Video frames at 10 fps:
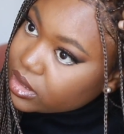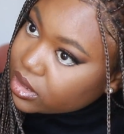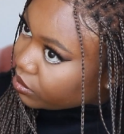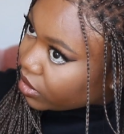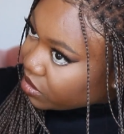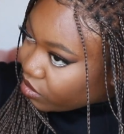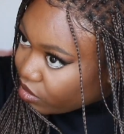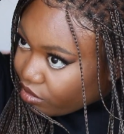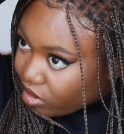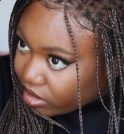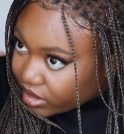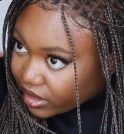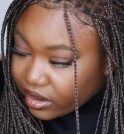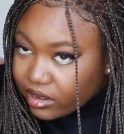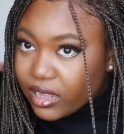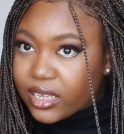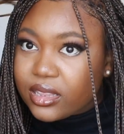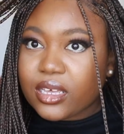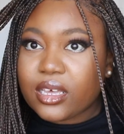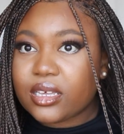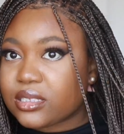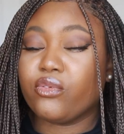Sometimes want to rock the hair like this.